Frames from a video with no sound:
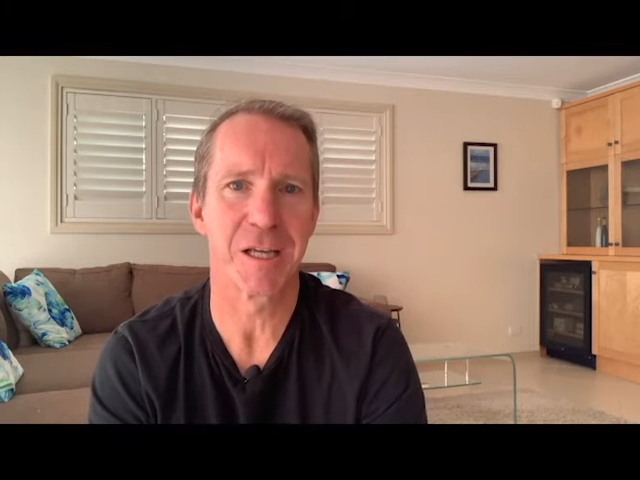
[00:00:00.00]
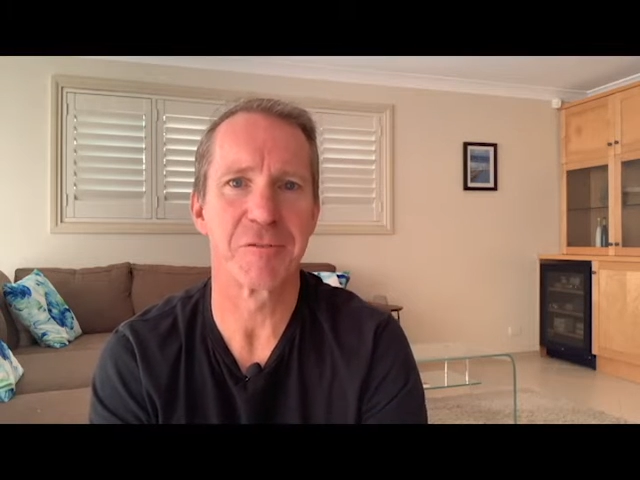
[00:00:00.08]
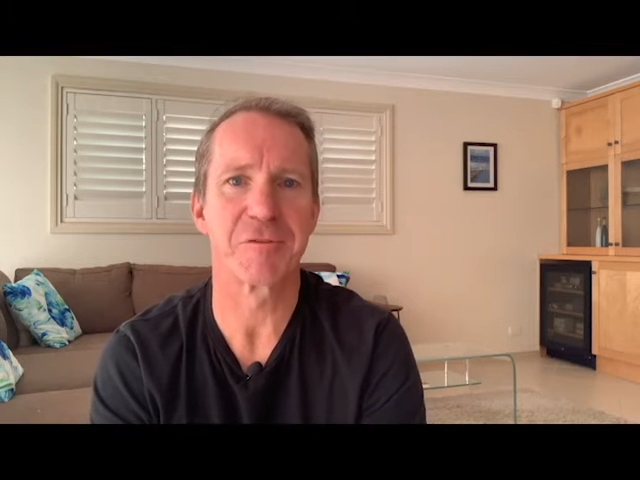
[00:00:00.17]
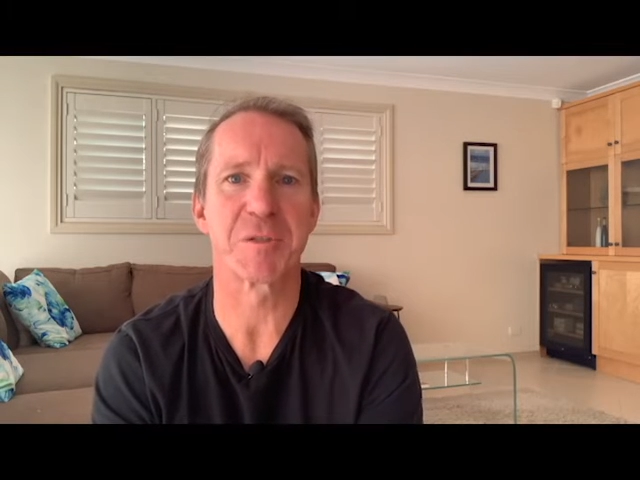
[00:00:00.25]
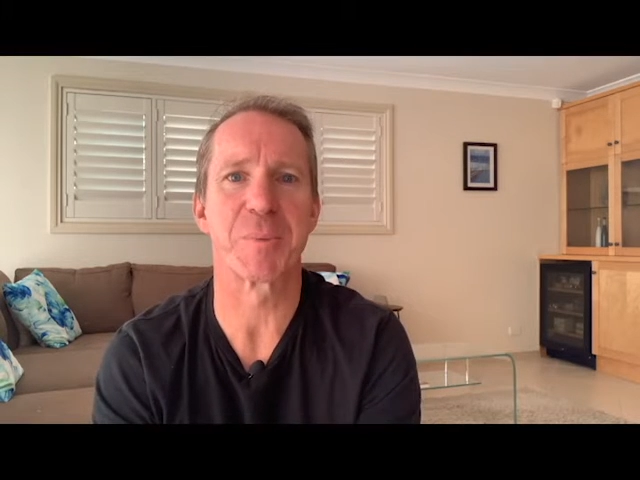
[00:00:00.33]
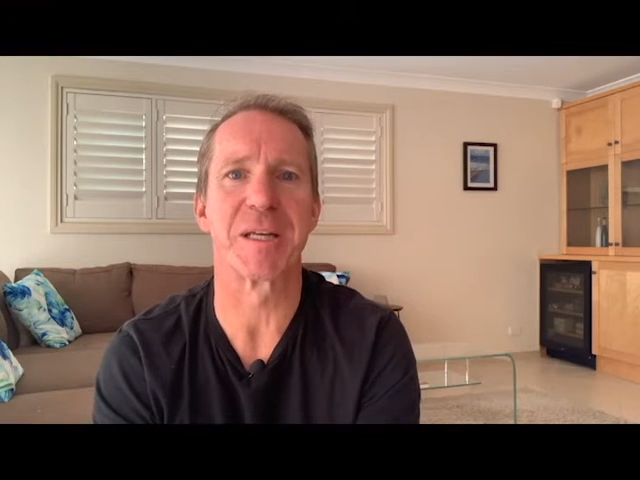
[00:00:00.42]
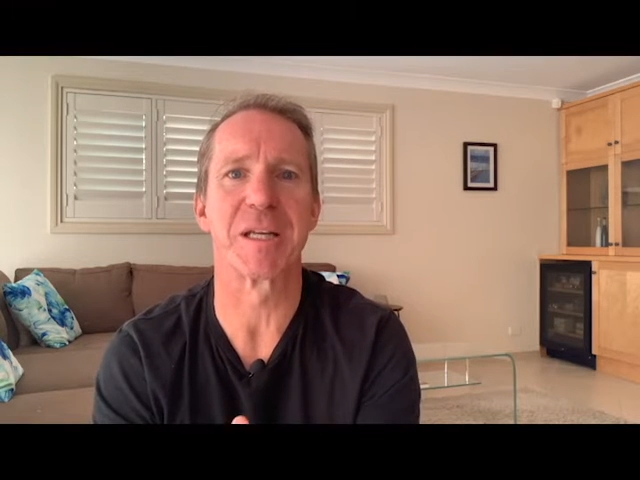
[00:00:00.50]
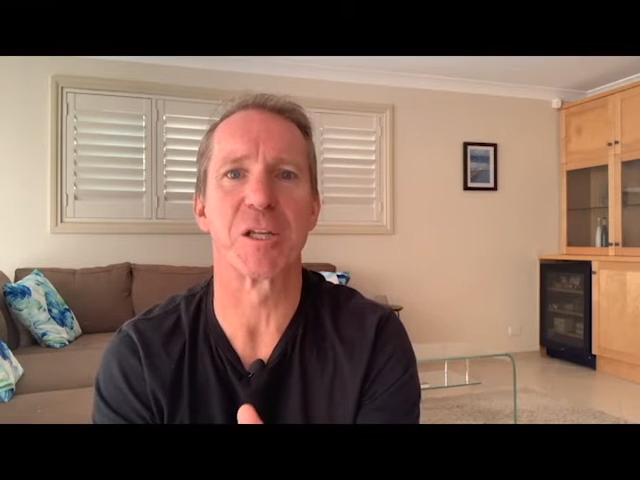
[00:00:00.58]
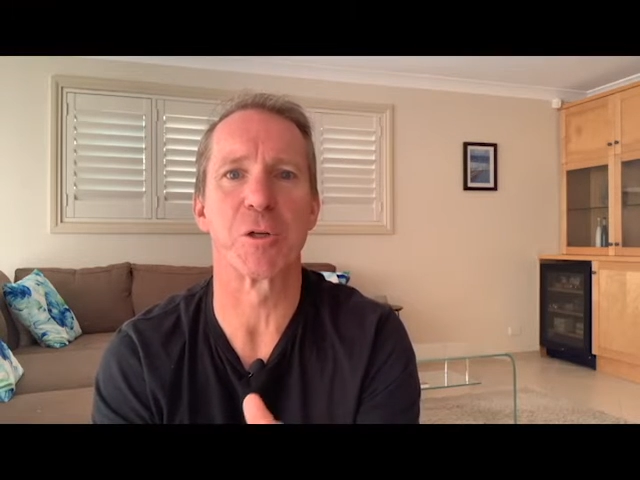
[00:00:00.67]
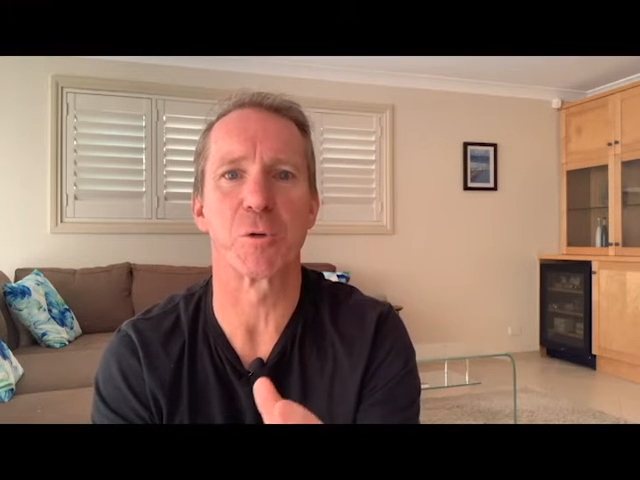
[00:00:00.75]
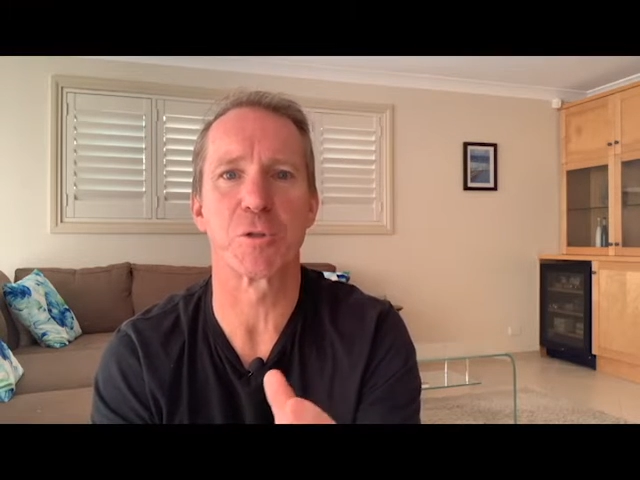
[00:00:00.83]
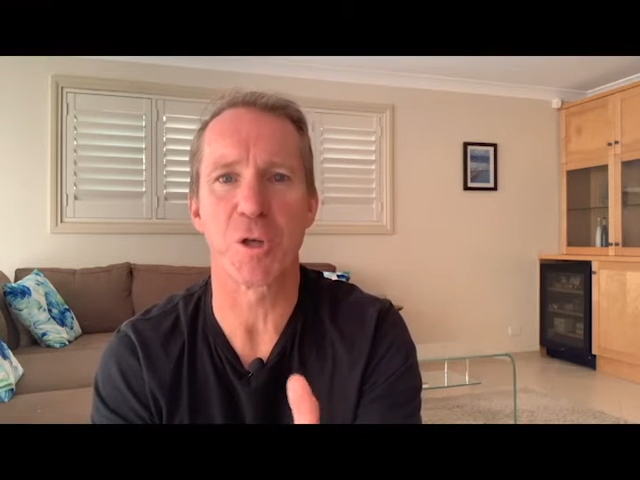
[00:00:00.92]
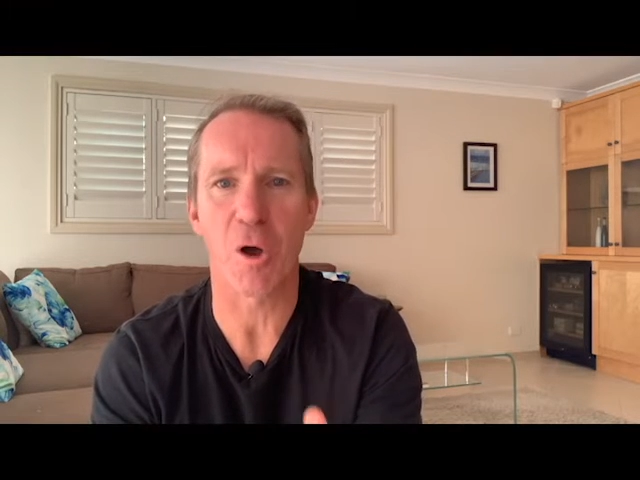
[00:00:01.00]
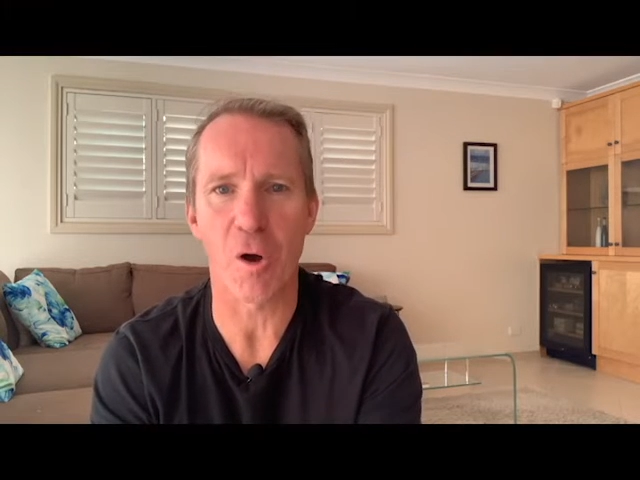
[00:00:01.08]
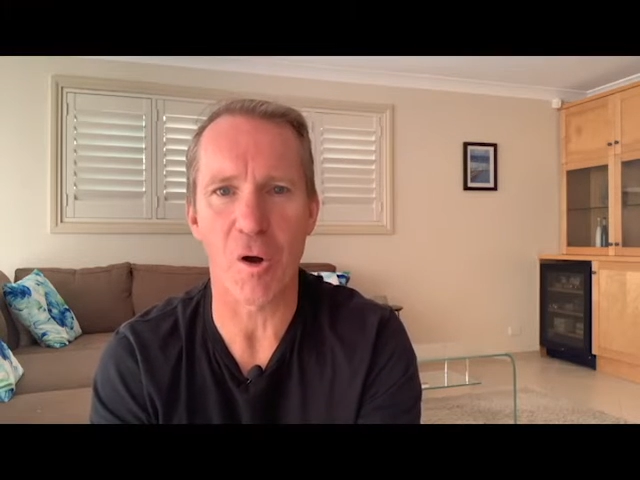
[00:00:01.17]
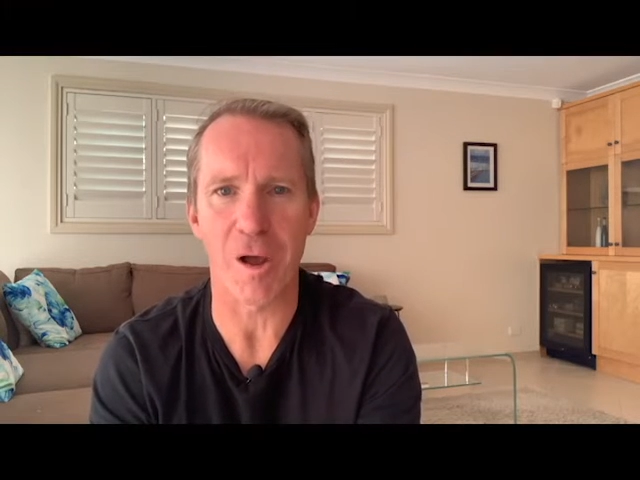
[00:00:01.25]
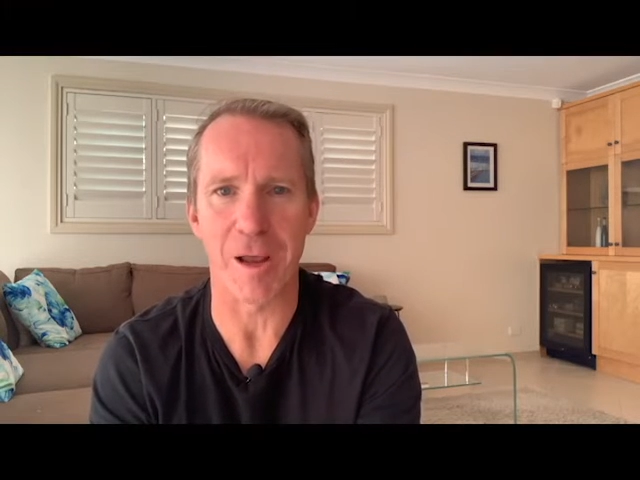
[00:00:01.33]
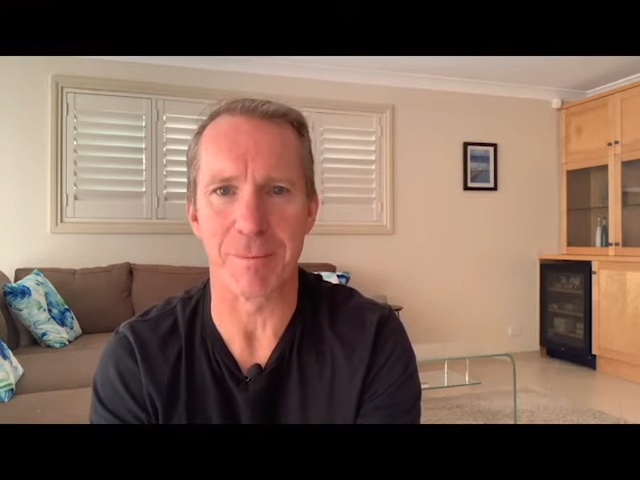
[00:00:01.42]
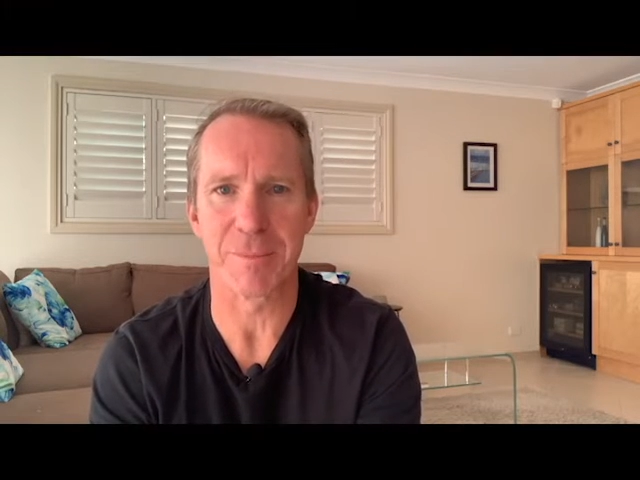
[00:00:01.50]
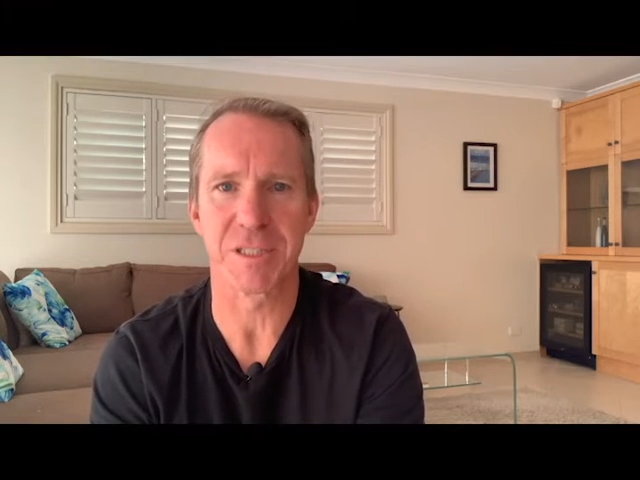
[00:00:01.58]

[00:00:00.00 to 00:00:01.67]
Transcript: for spending your time